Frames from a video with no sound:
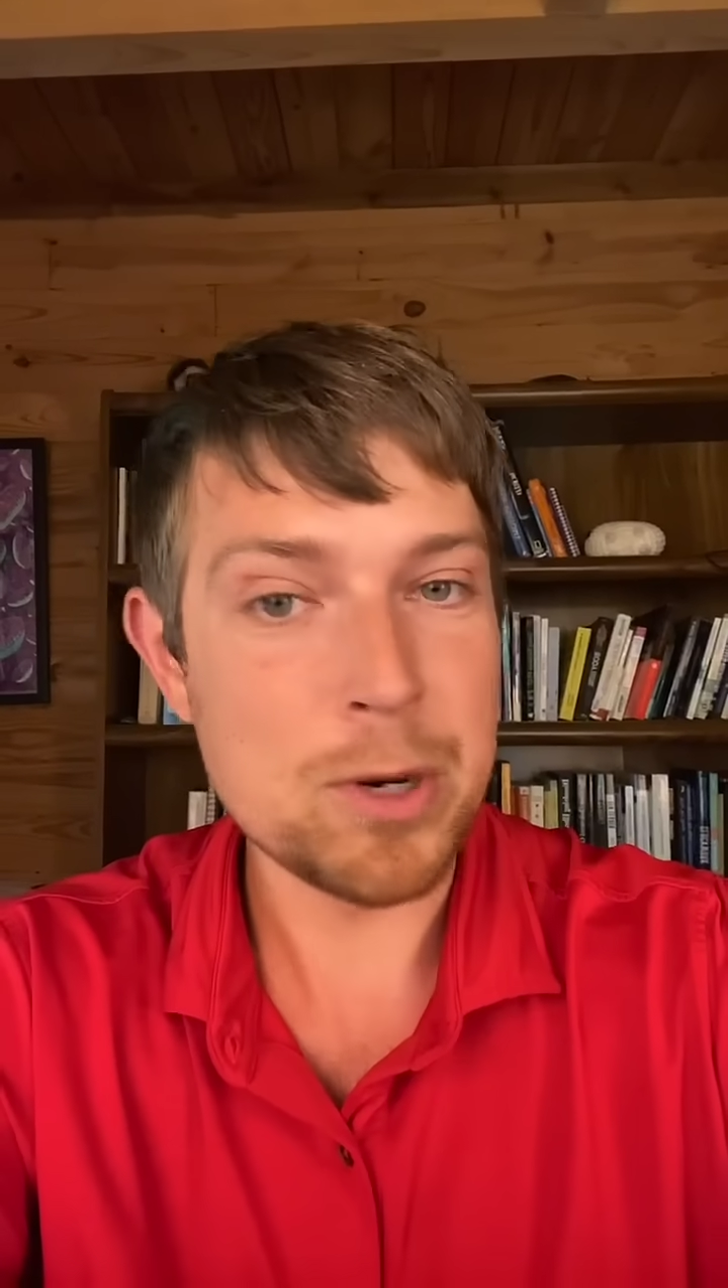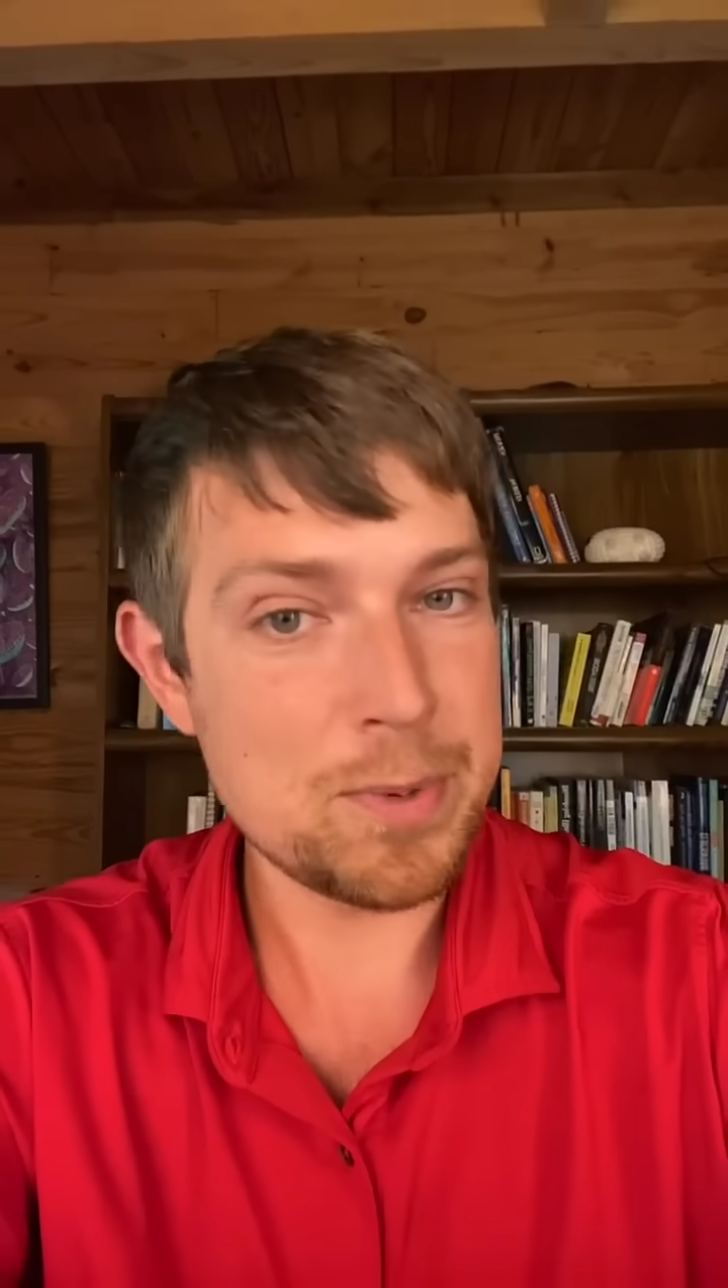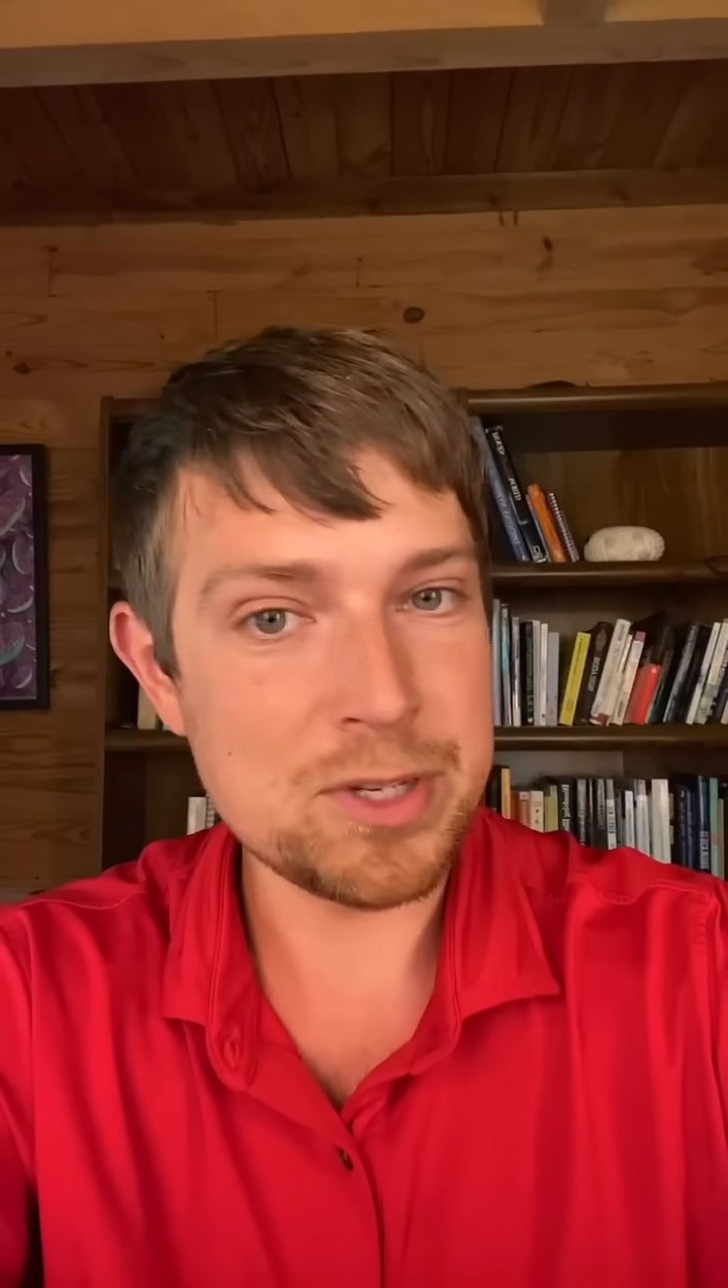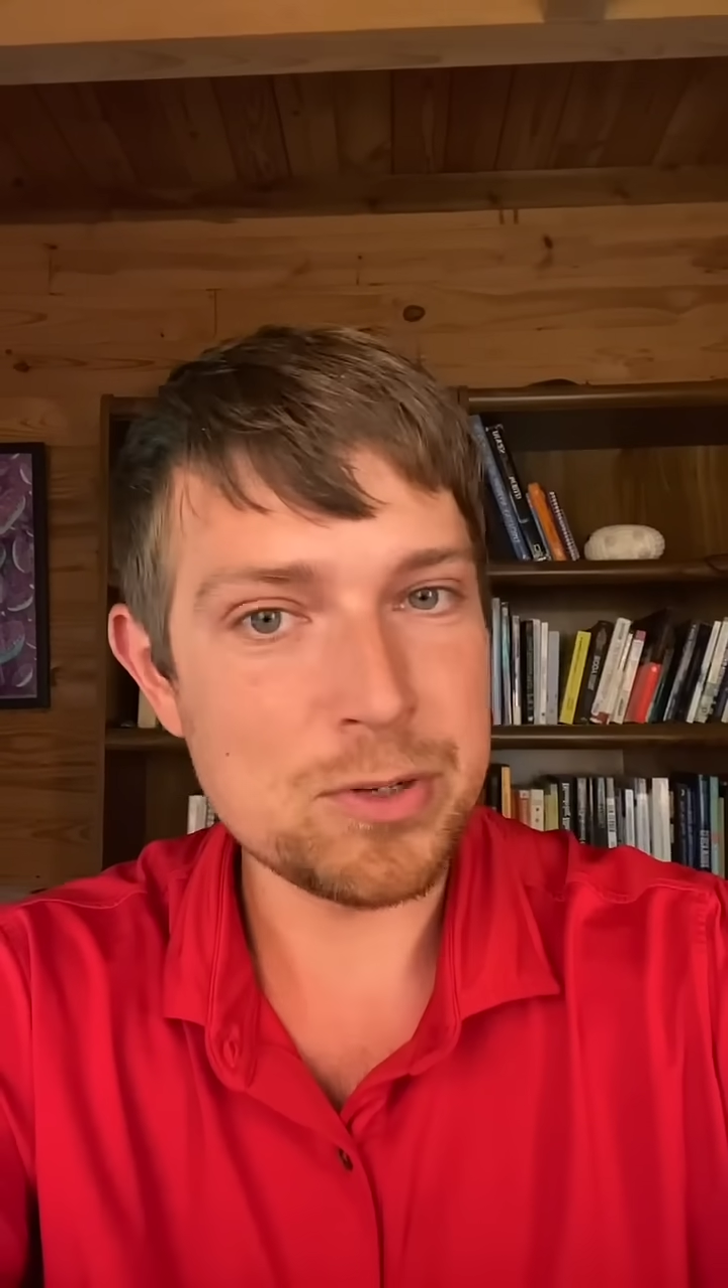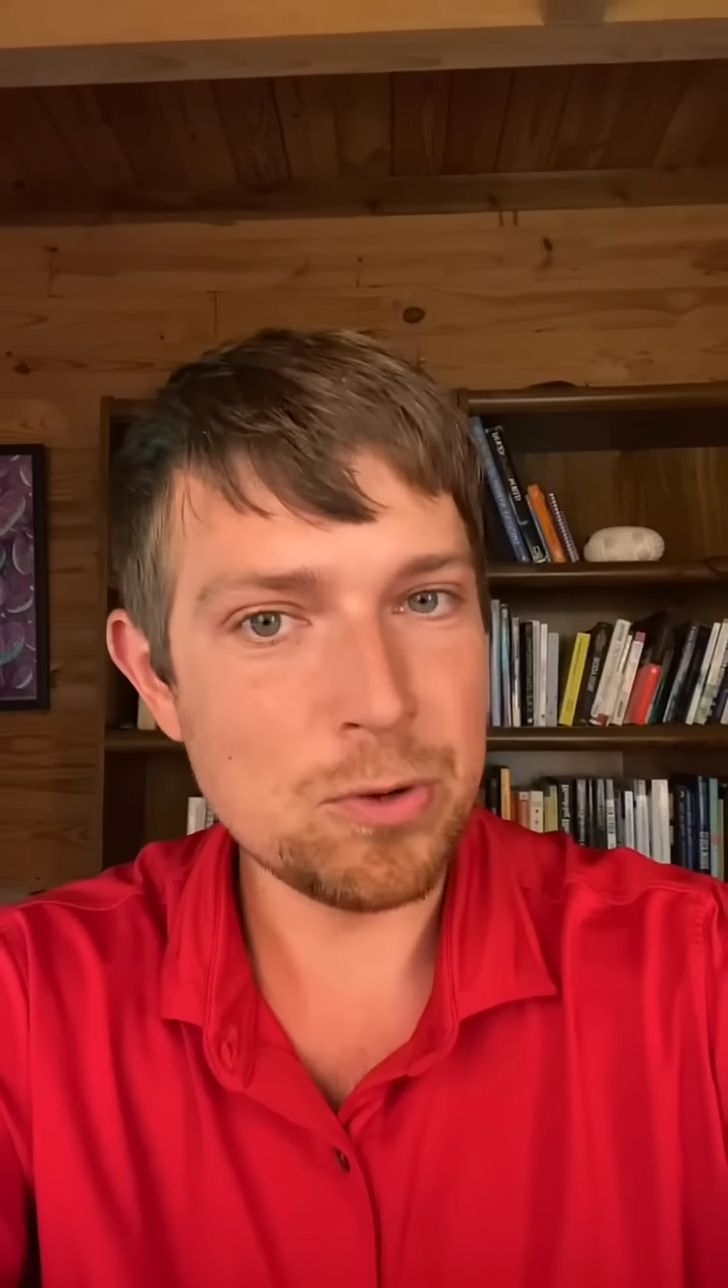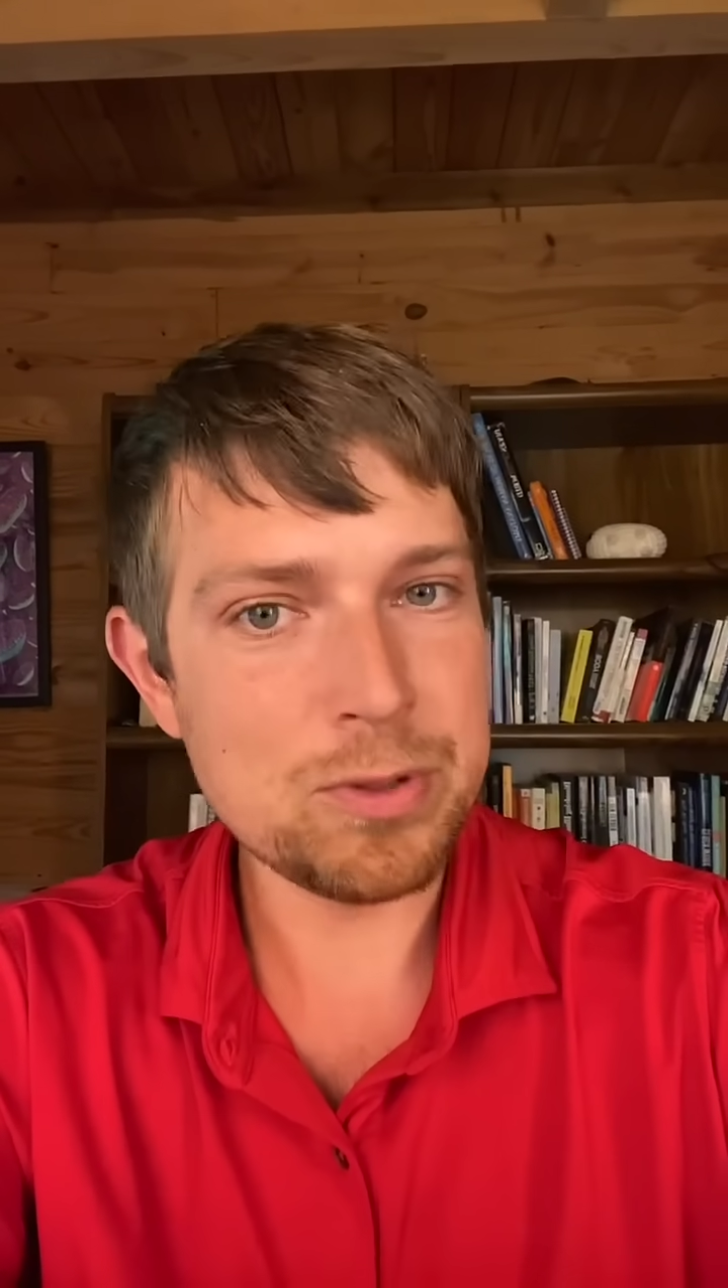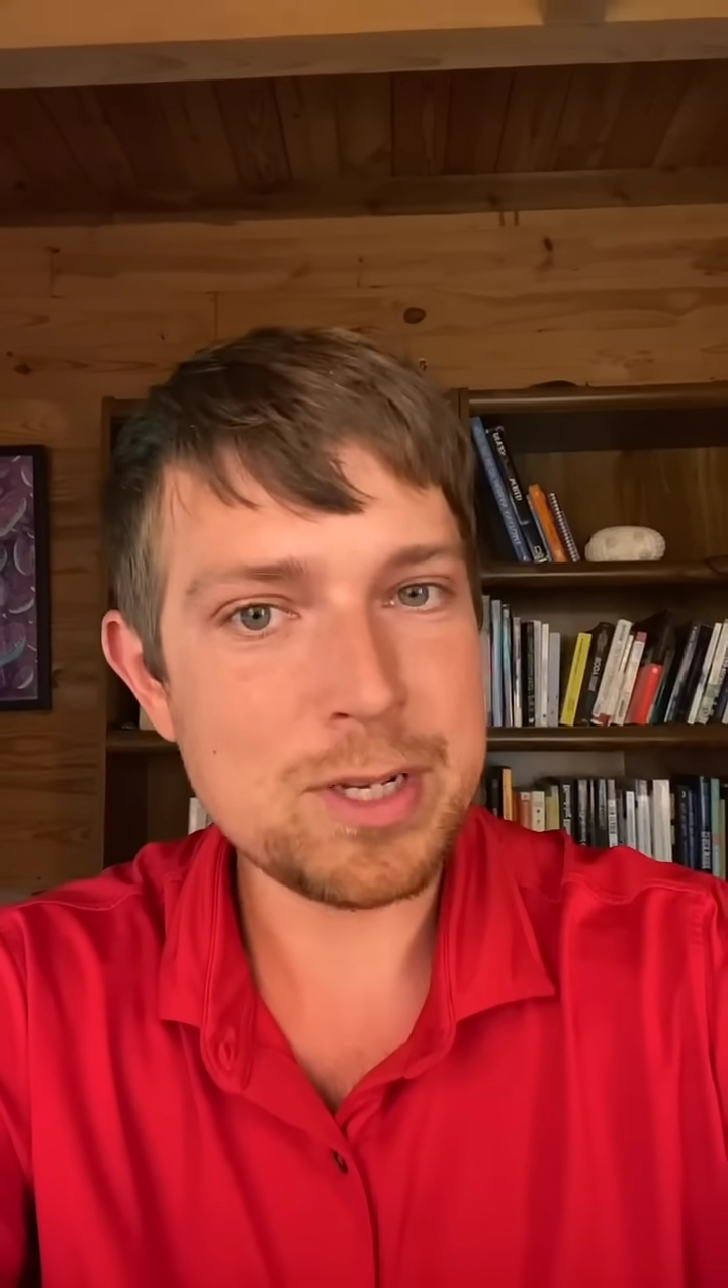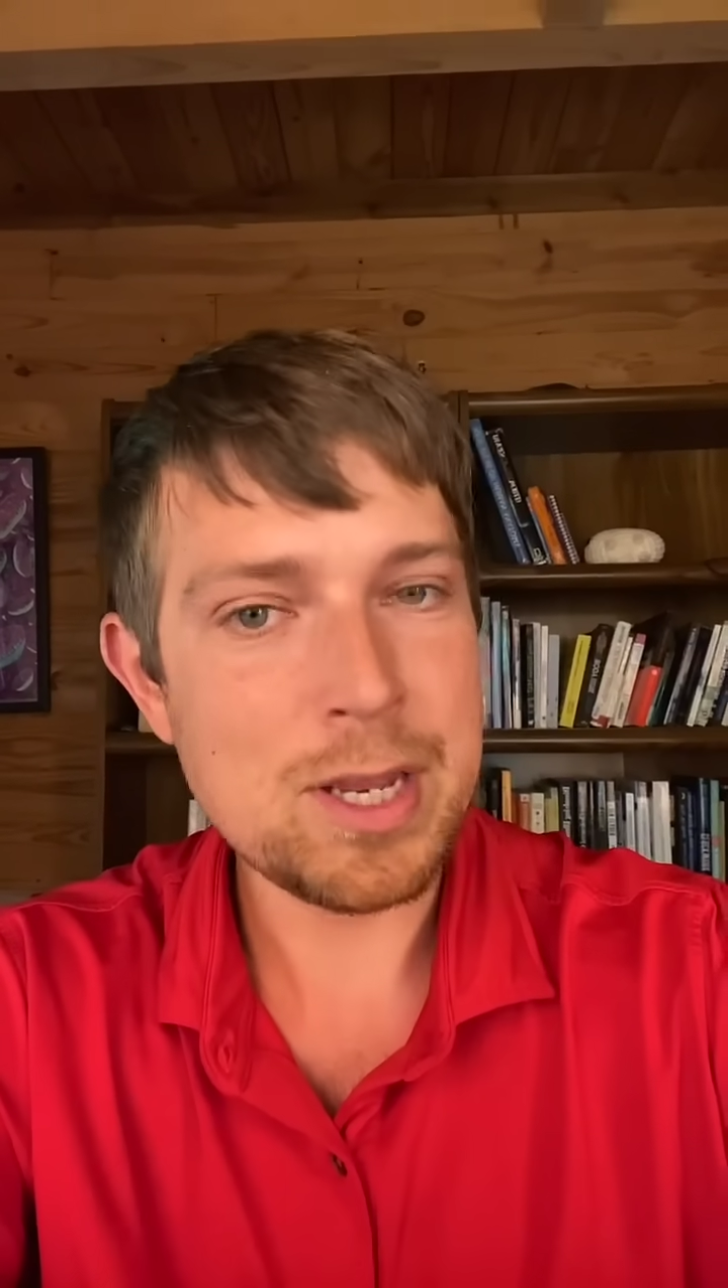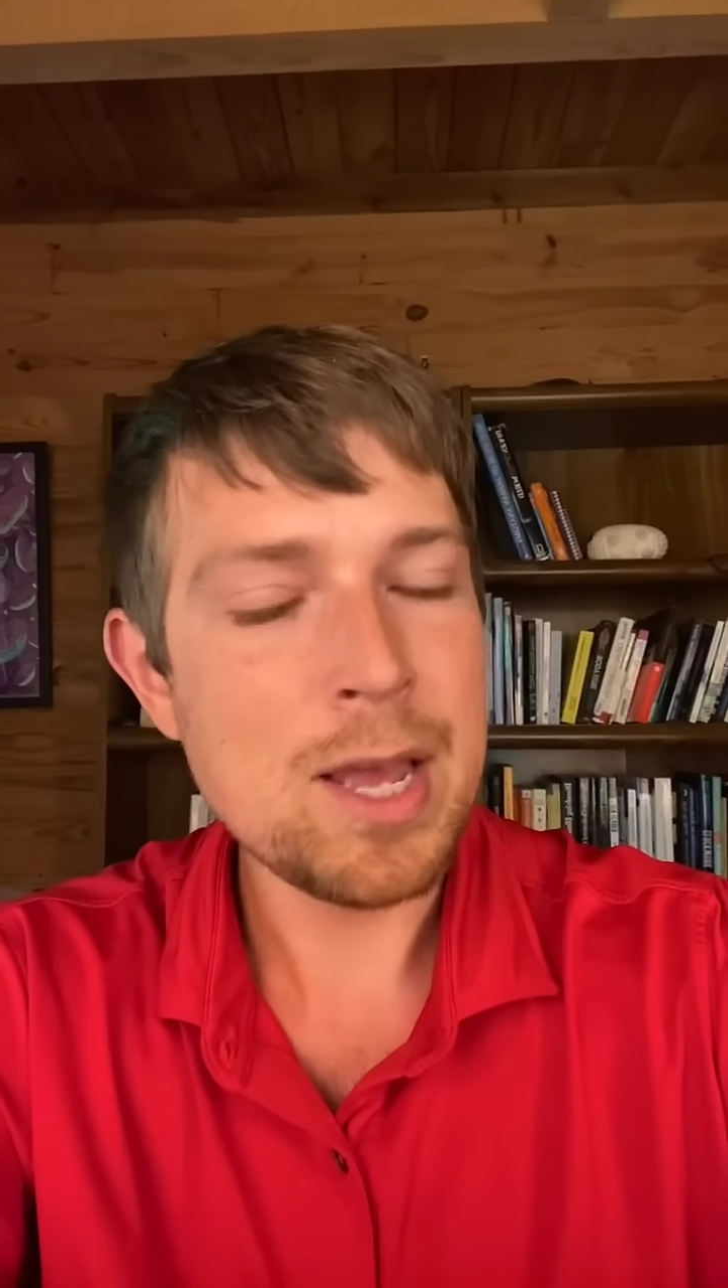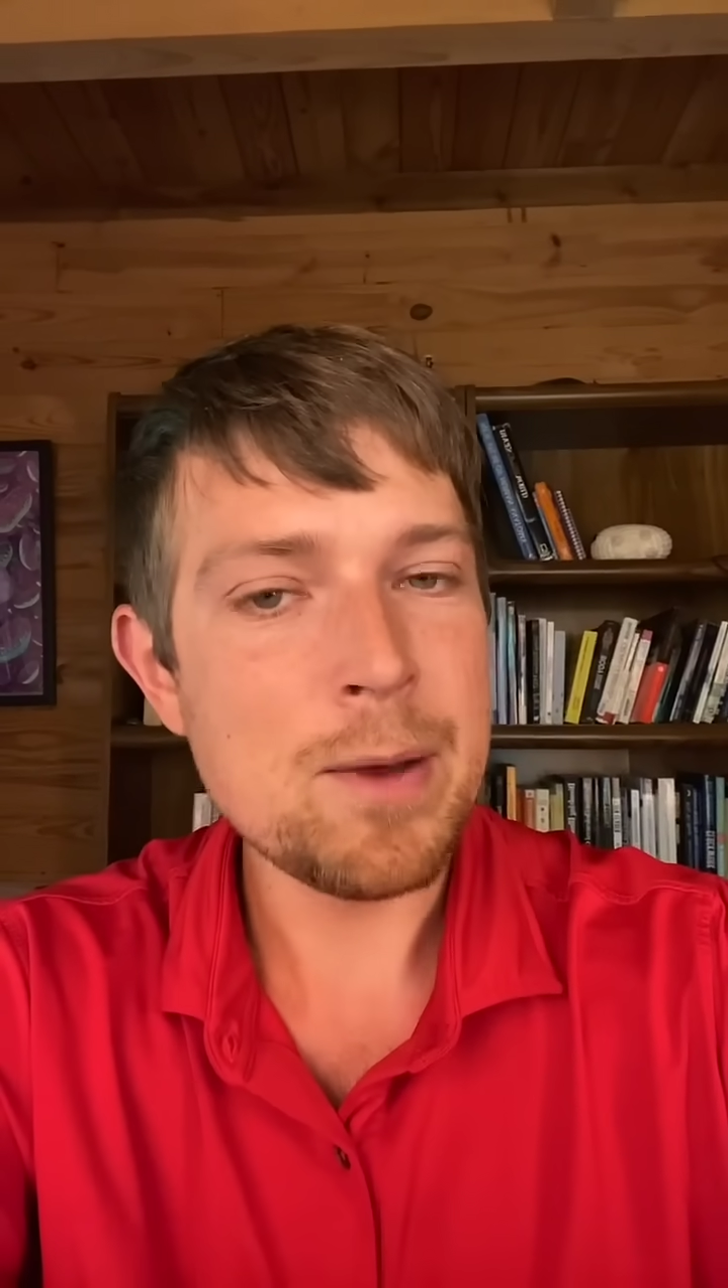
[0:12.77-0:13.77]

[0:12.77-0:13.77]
purposes only,